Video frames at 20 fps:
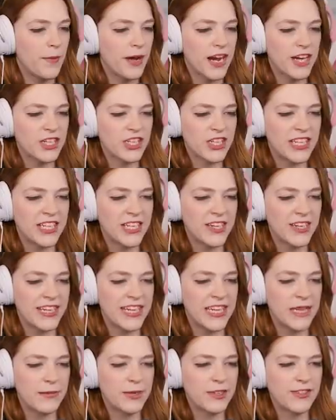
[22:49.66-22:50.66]
Oh my gosh, Akira
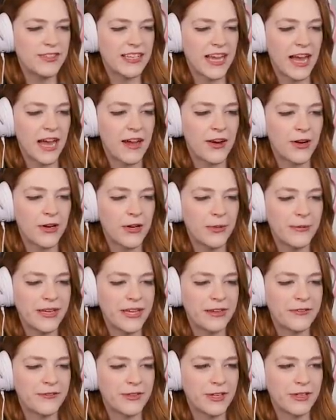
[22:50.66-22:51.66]
Kibo's like, I heard he
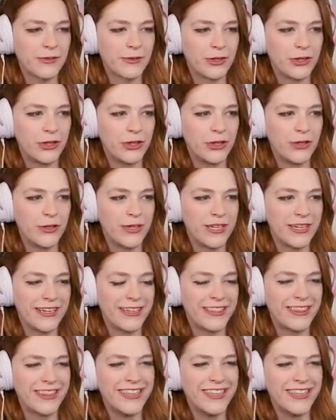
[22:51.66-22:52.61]
became friends with Judith.